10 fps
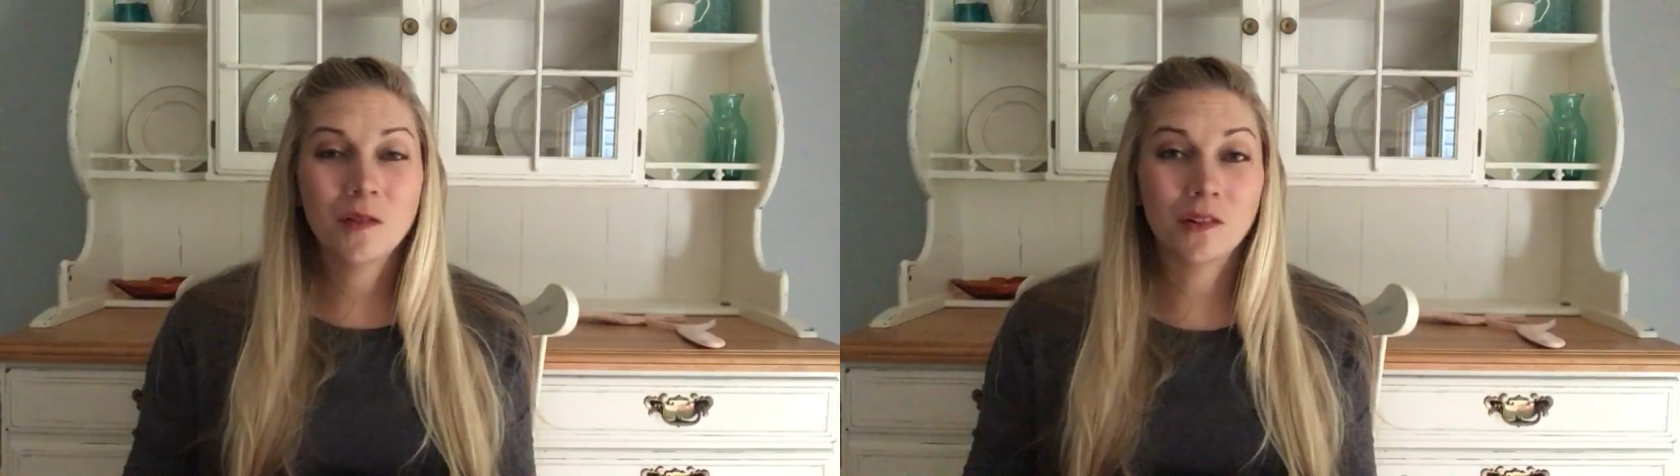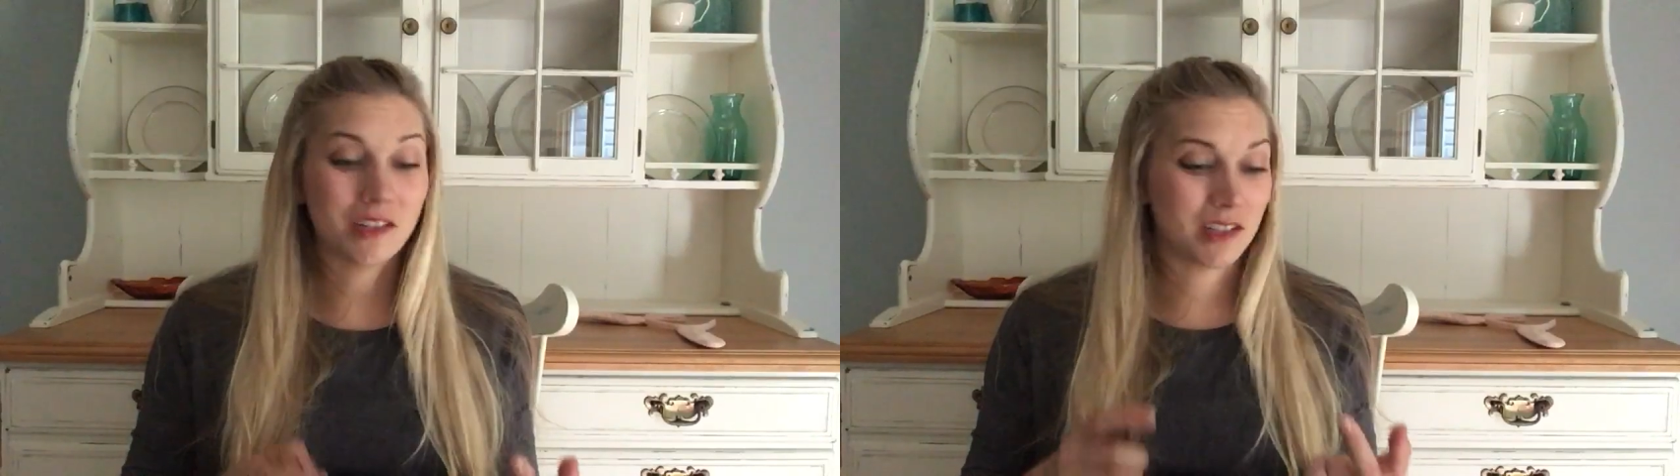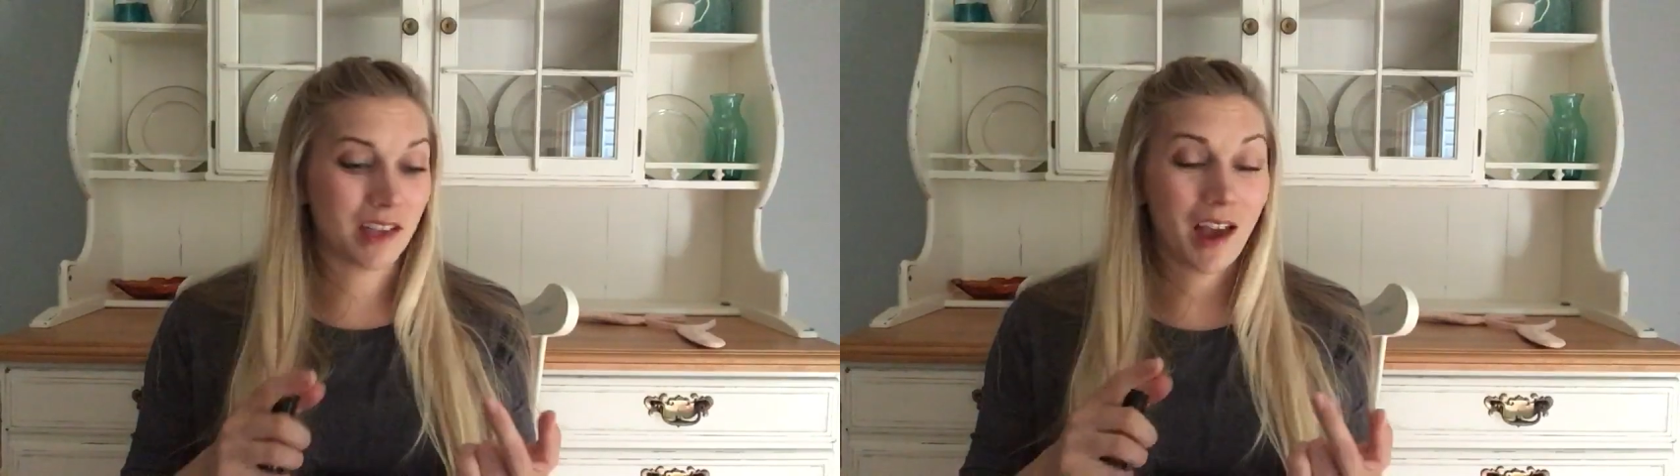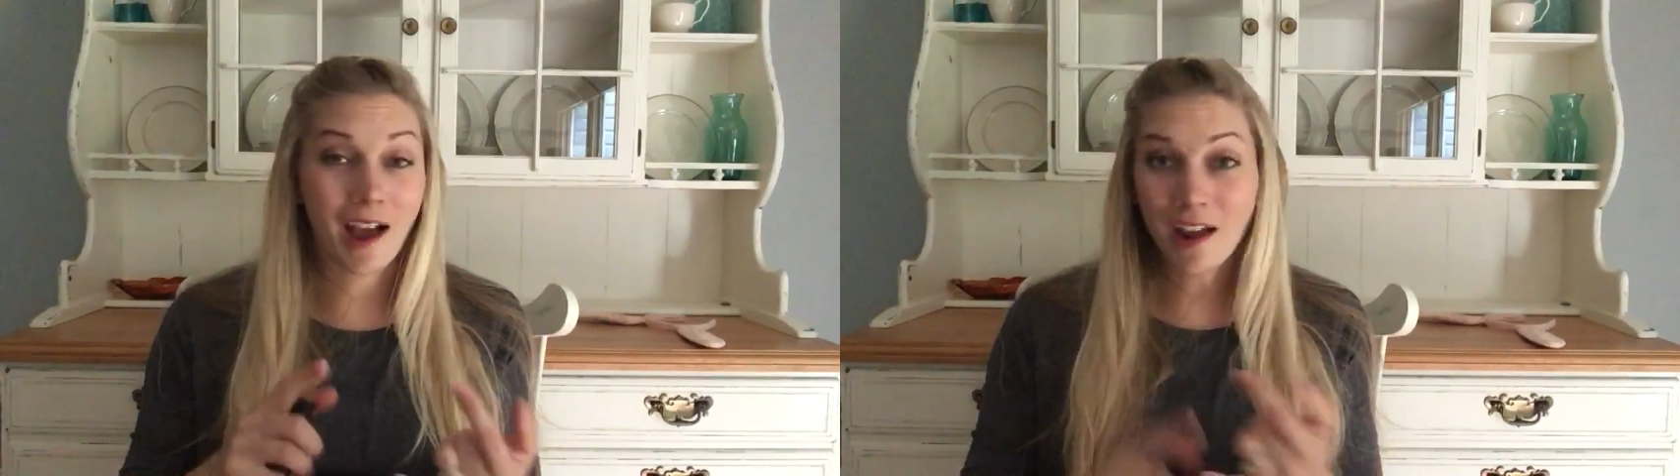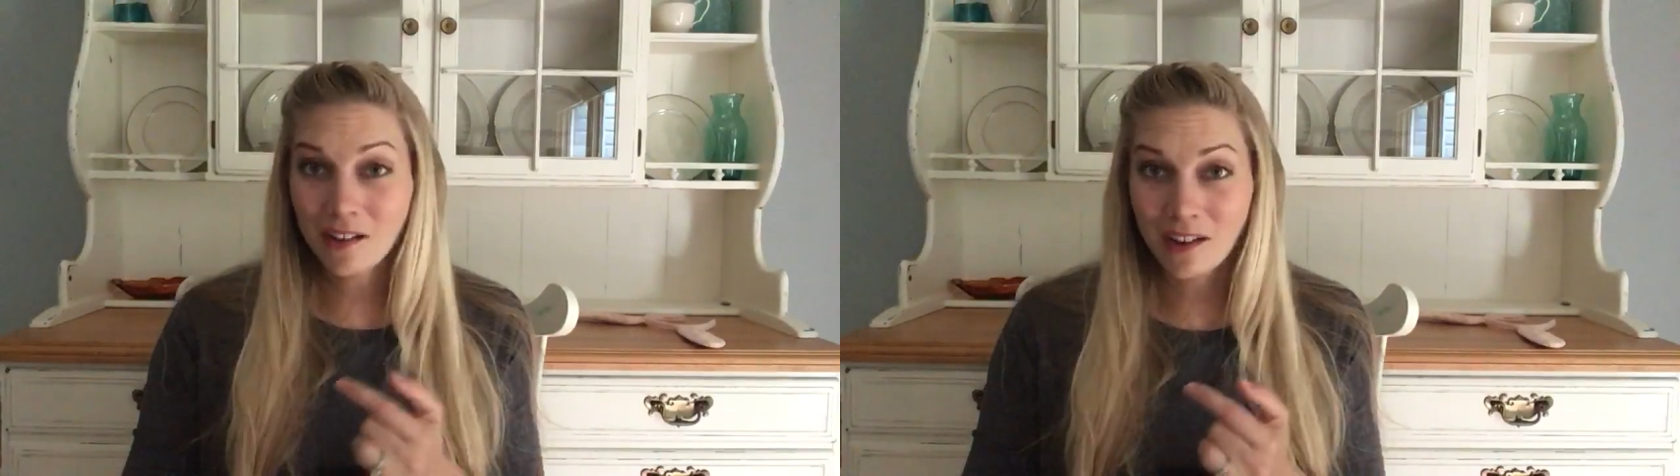which is
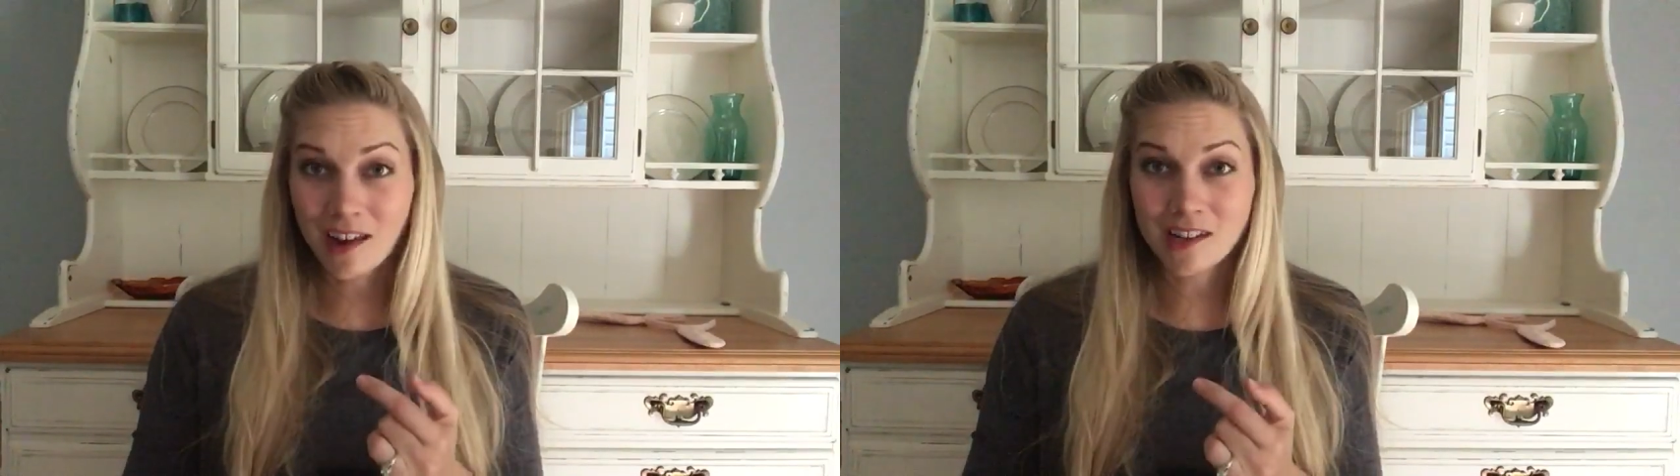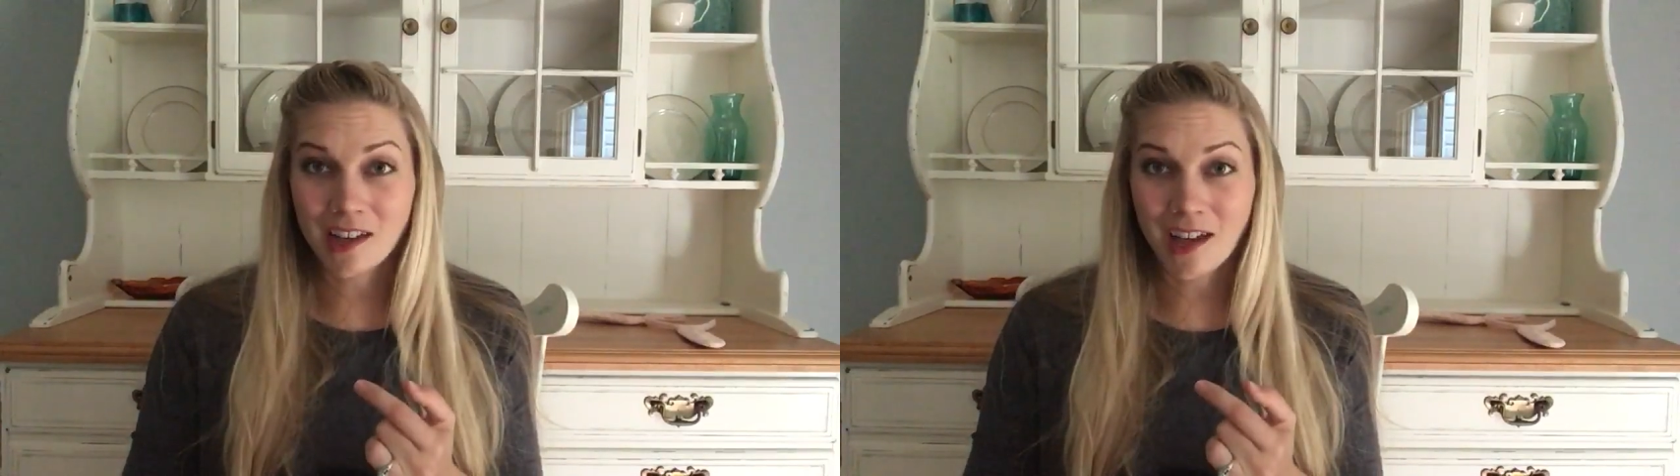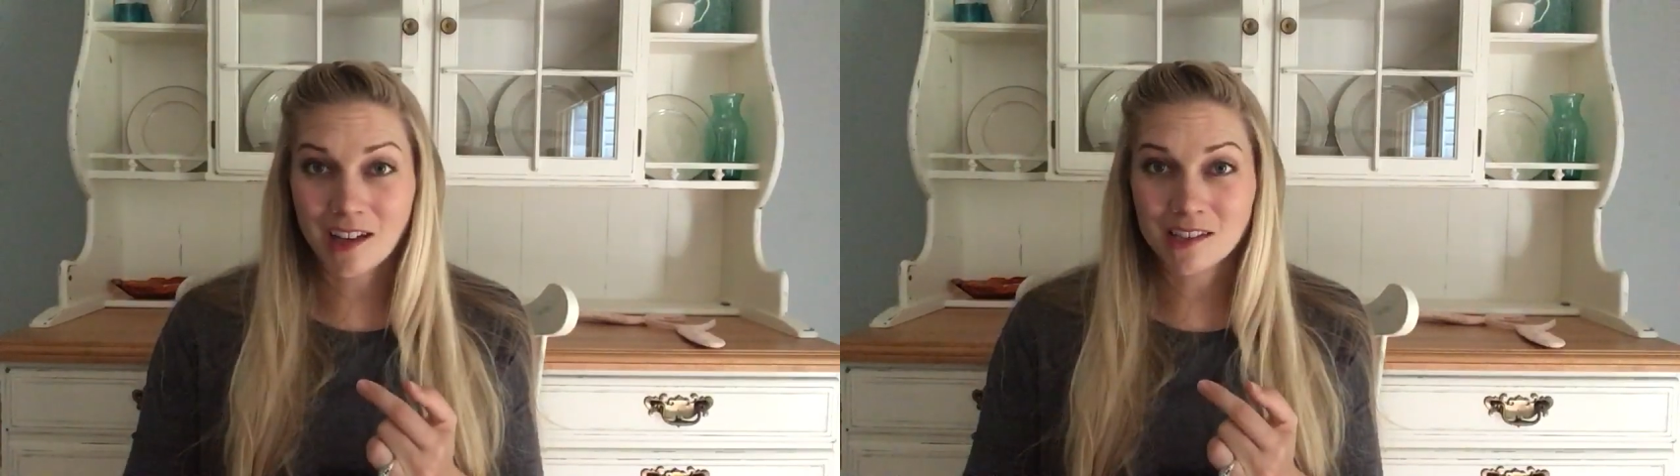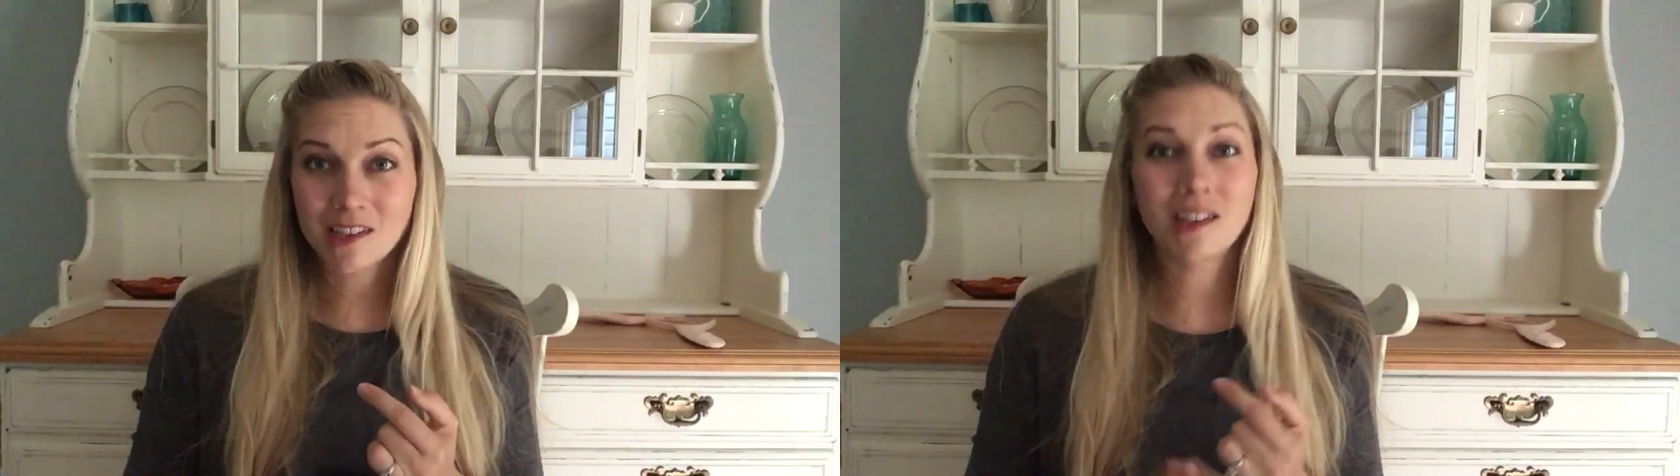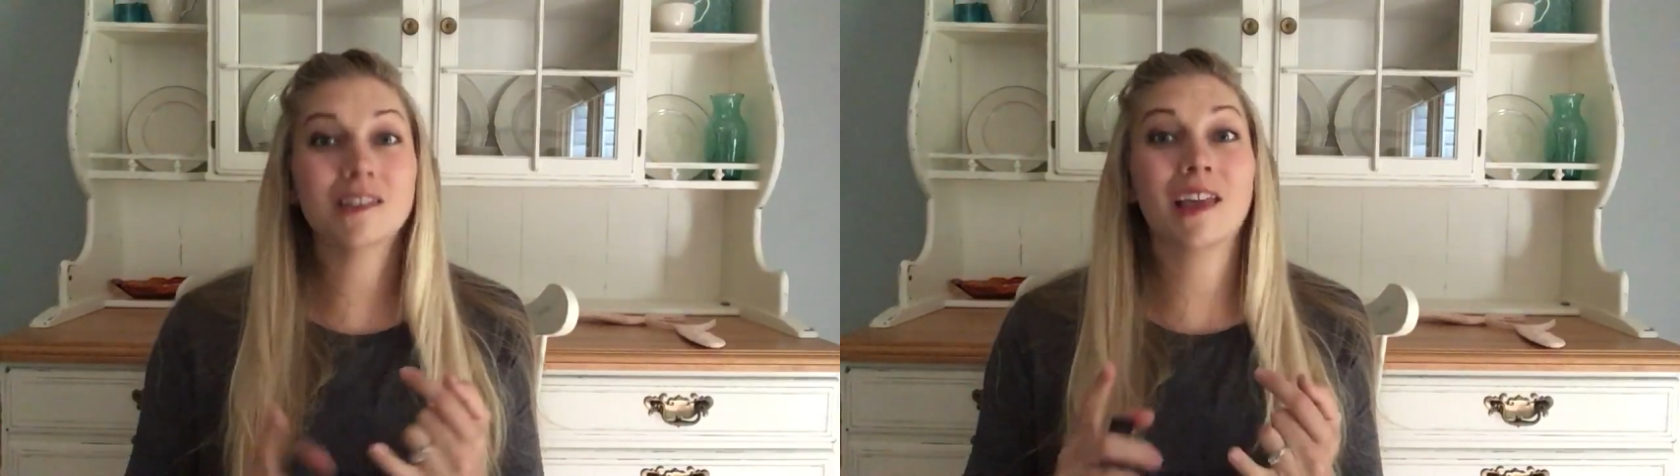higher in
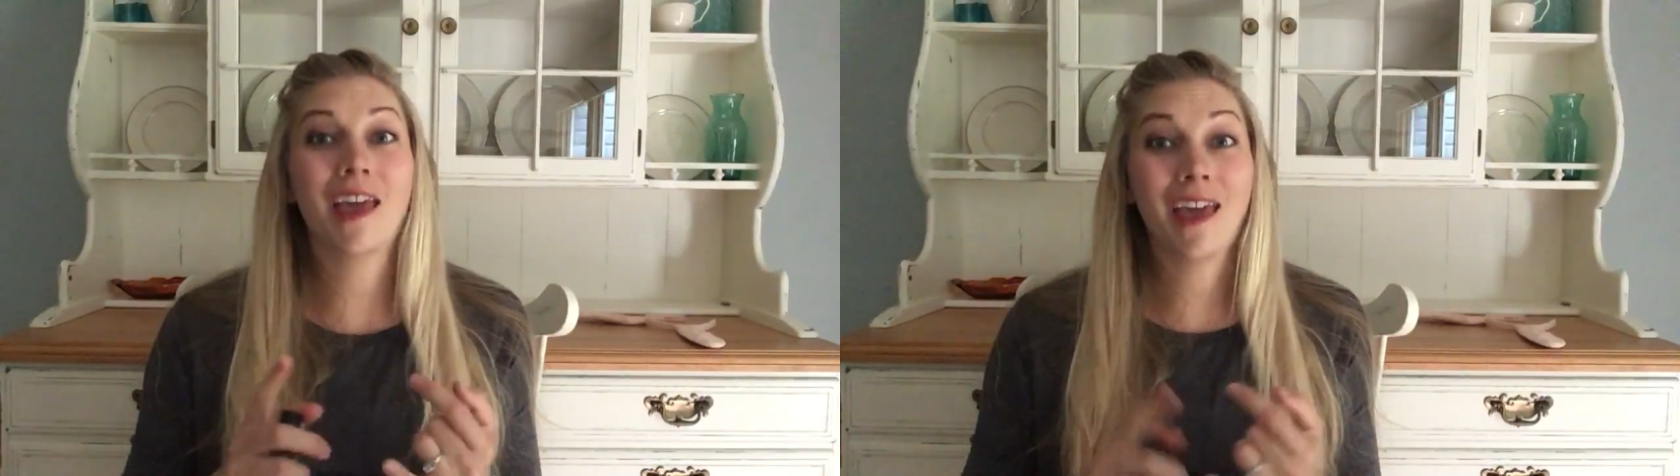antioxidants